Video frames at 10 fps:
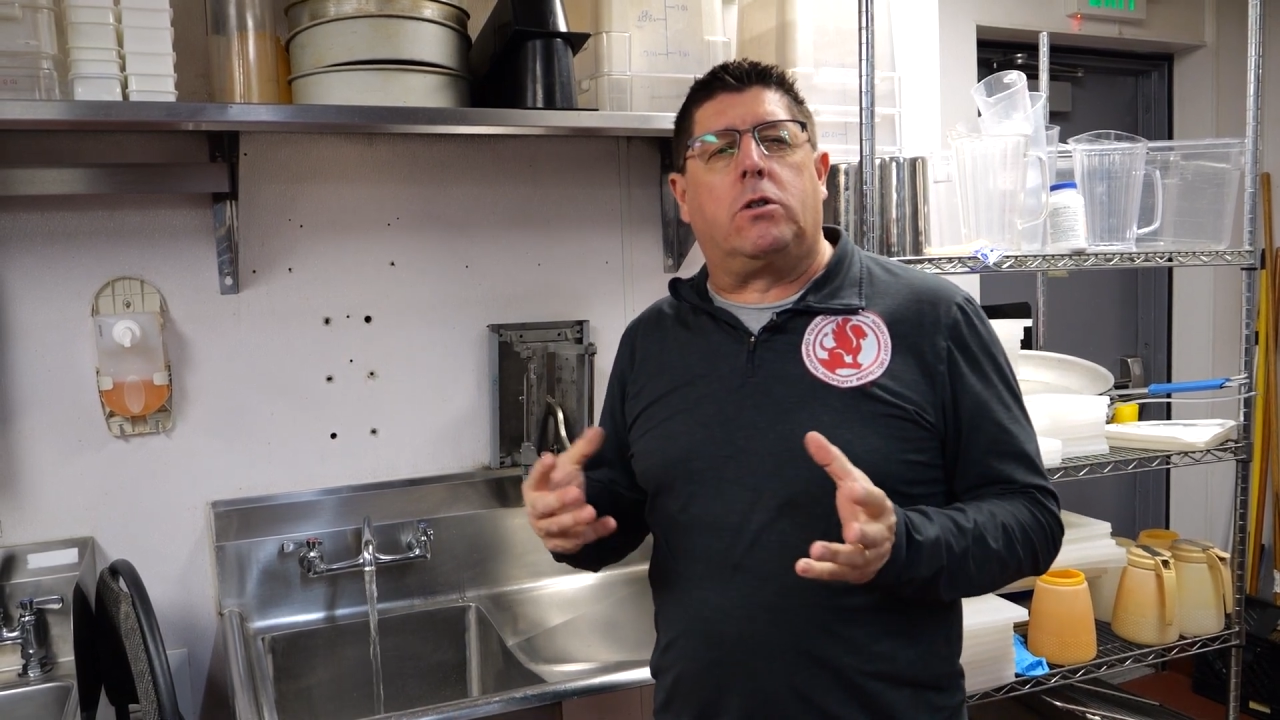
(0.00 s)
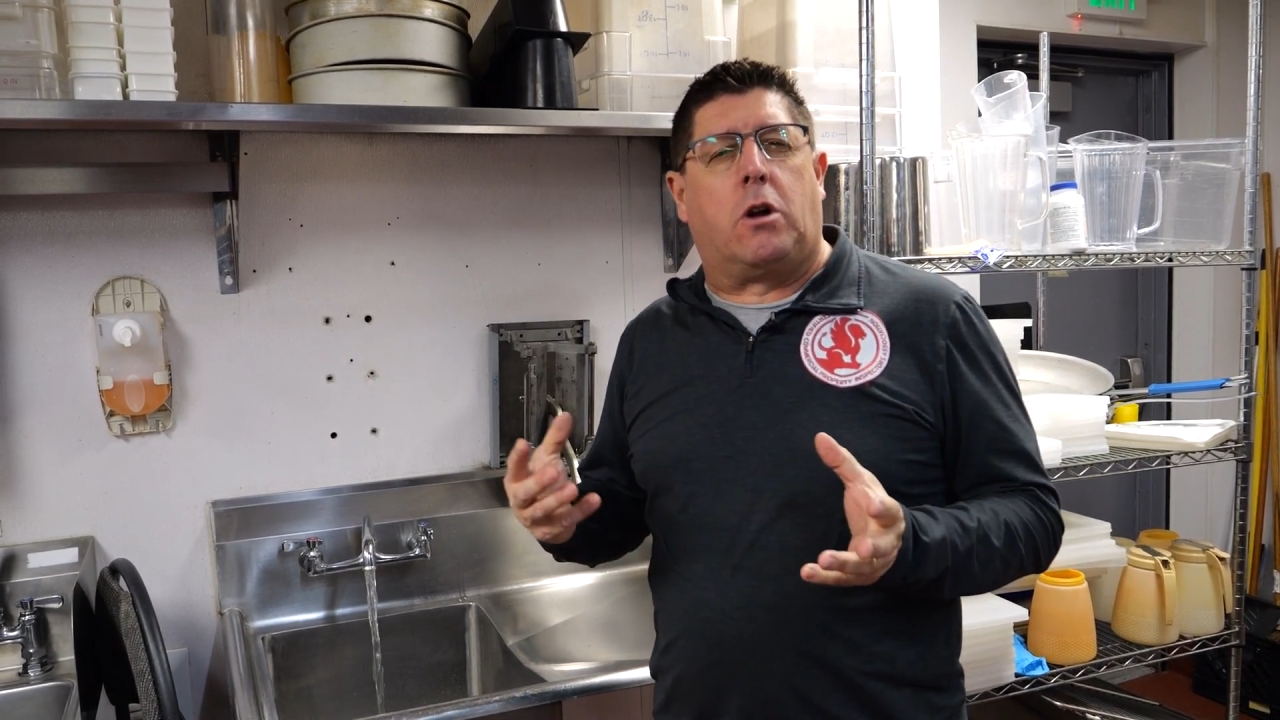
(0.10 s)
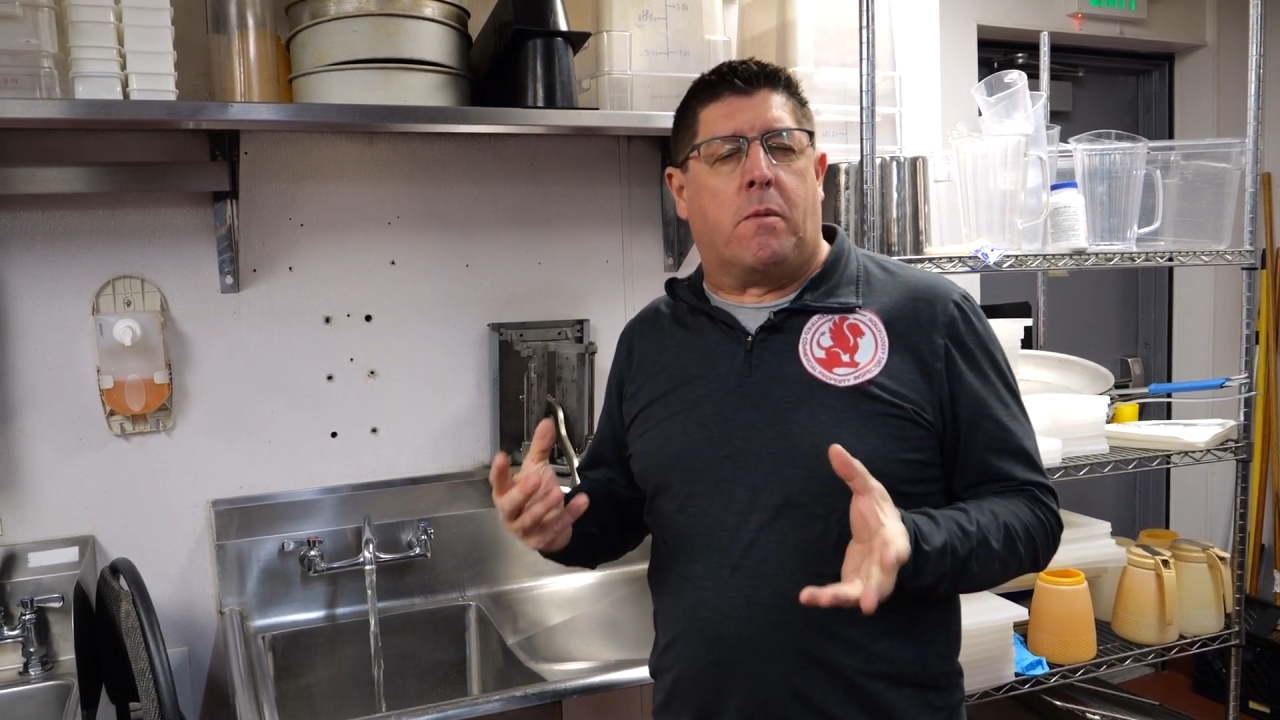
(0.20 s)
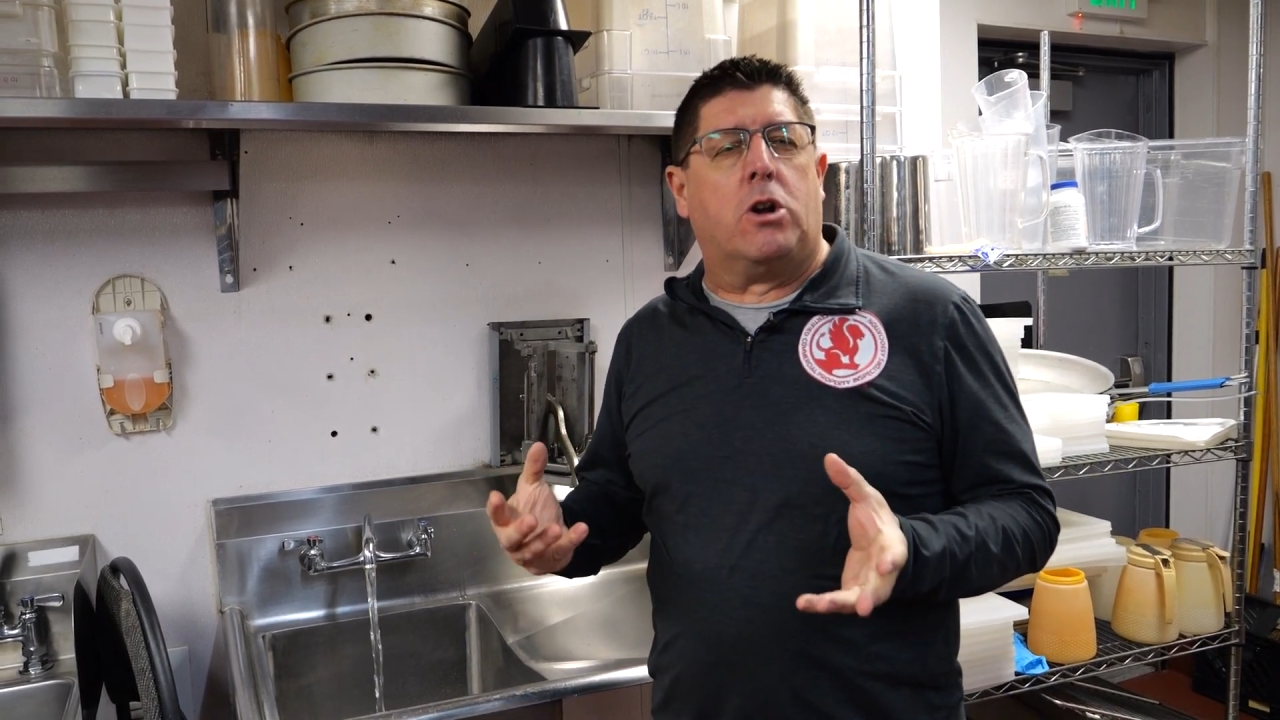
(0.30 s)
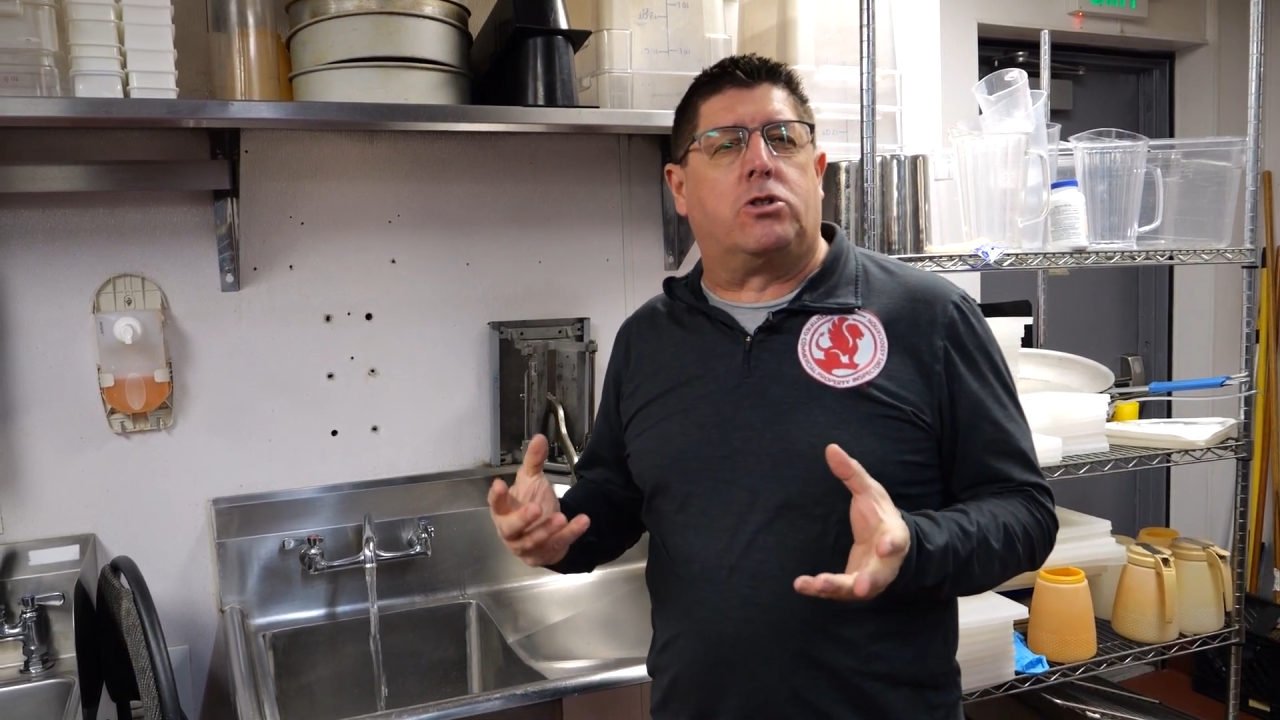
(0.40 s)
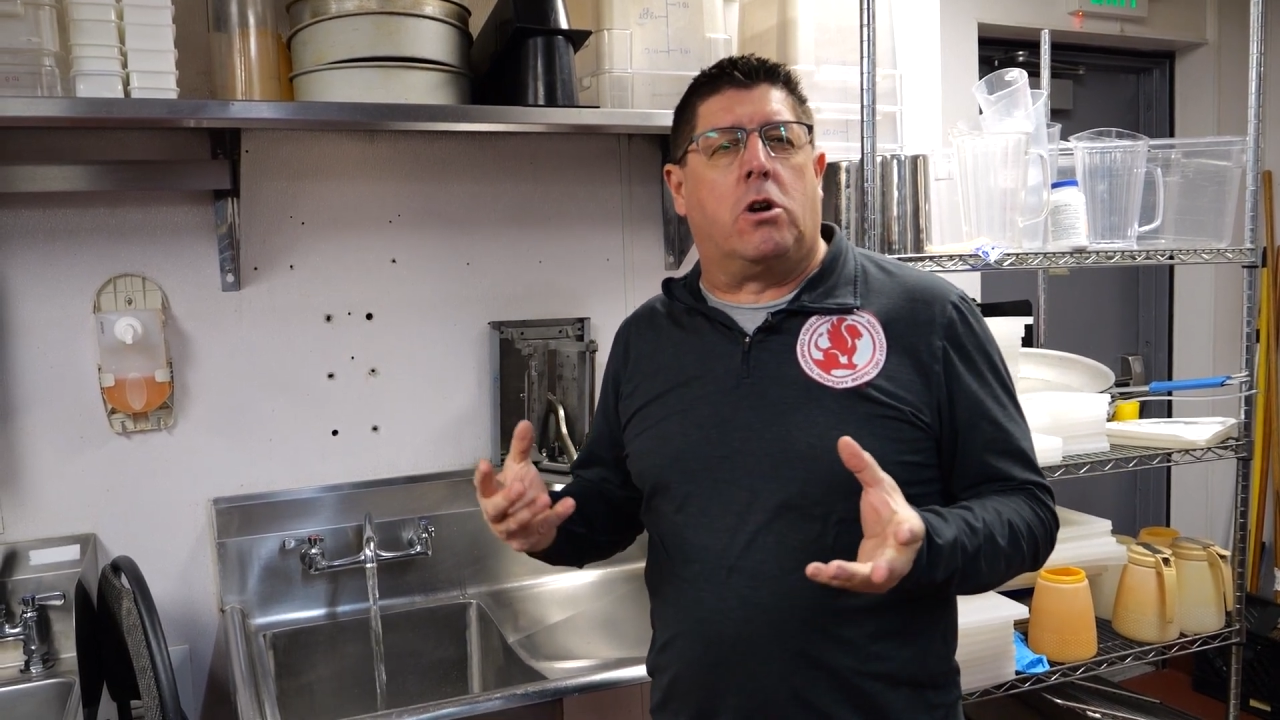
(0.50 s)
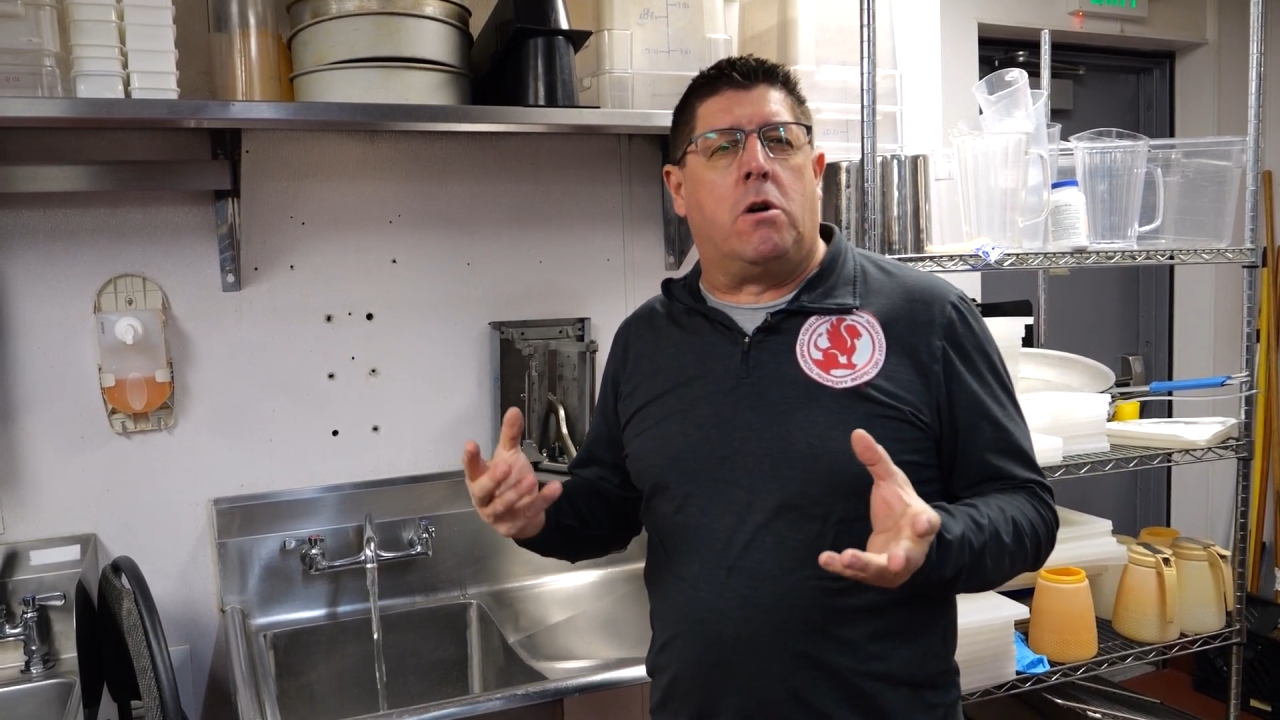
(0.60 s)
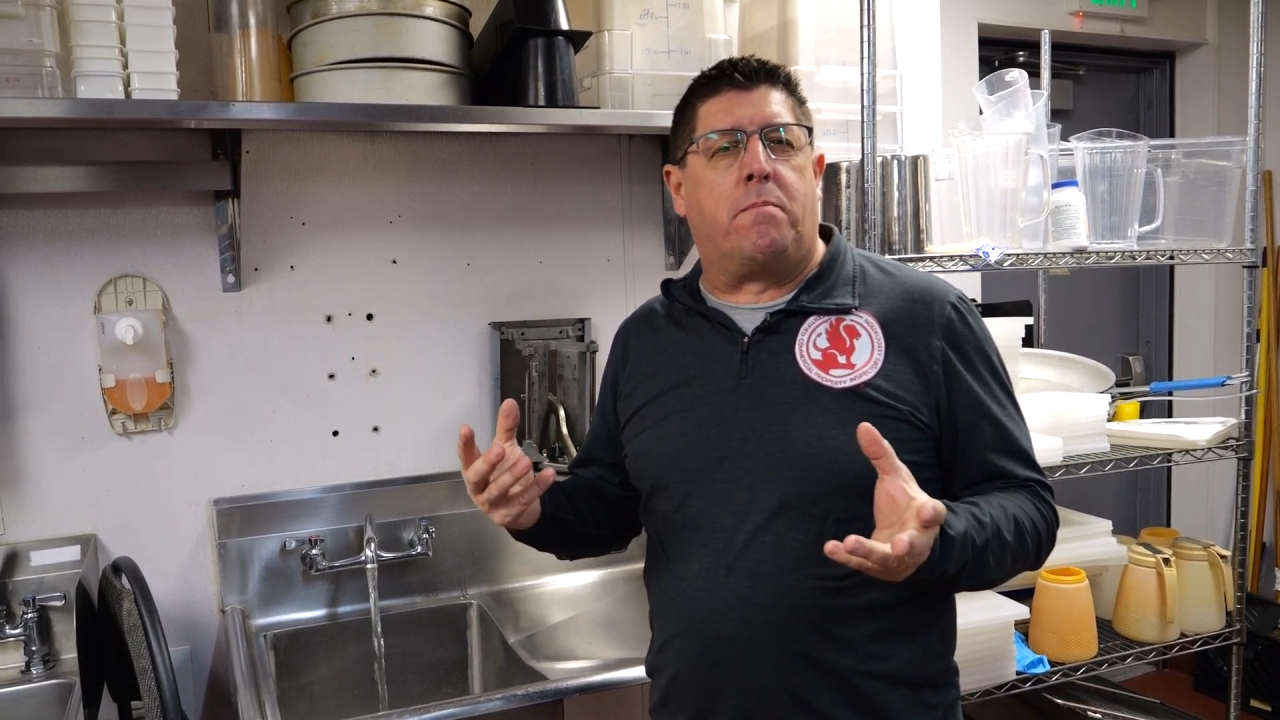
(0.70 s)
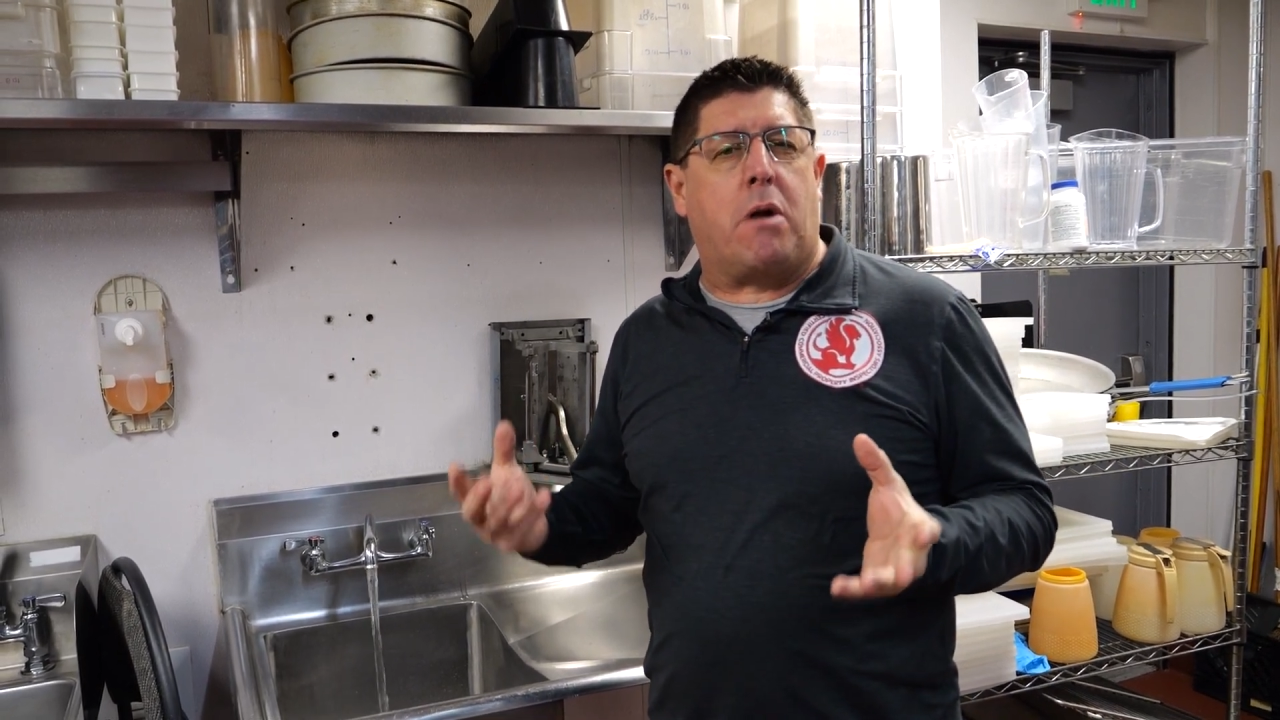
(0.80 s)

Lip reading: commercial